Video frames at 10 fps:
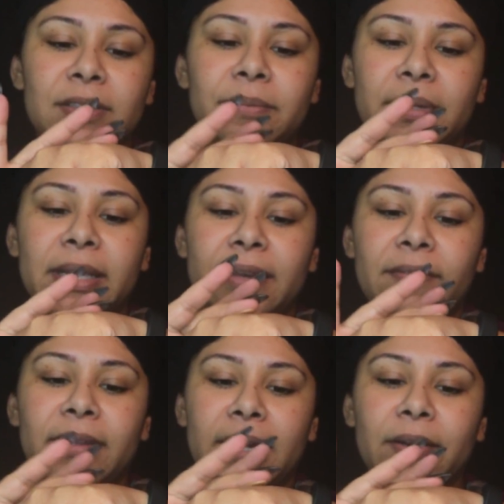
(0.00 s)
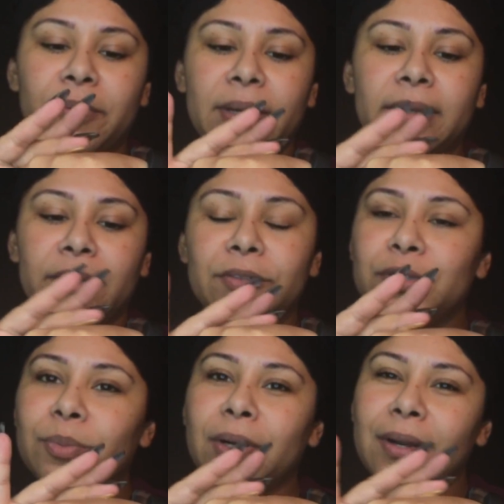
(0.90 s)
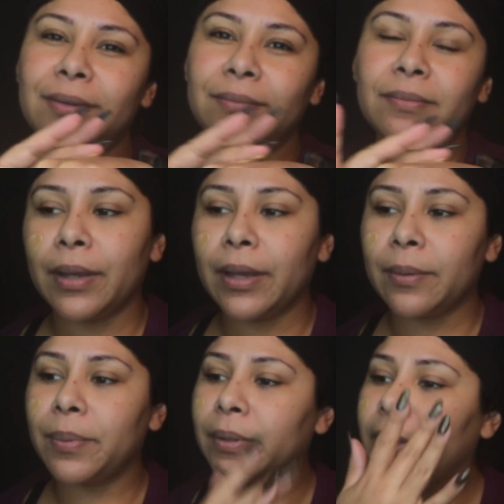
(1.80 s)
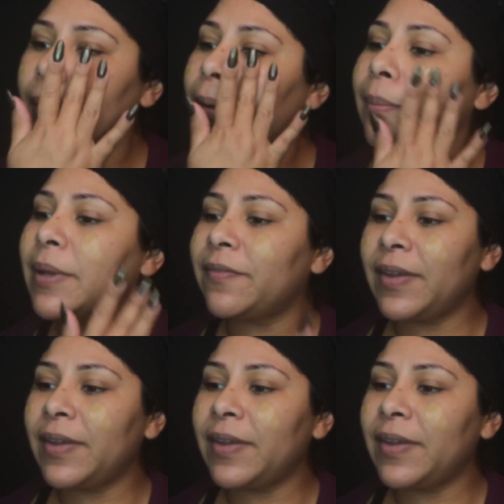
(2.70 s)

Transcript: So I'm going to give that a quick little swirl and put that on my